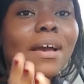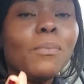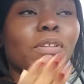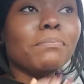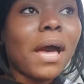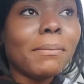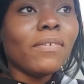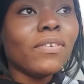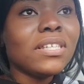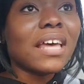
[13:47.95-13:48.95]
With my
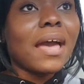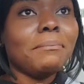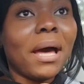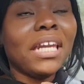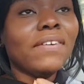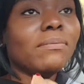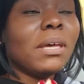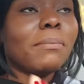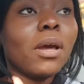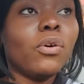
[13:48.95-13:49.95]
muffins, I might even
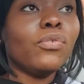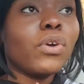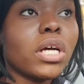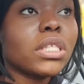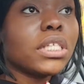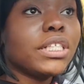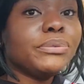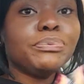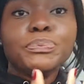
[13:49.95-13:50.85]
make my own frosting.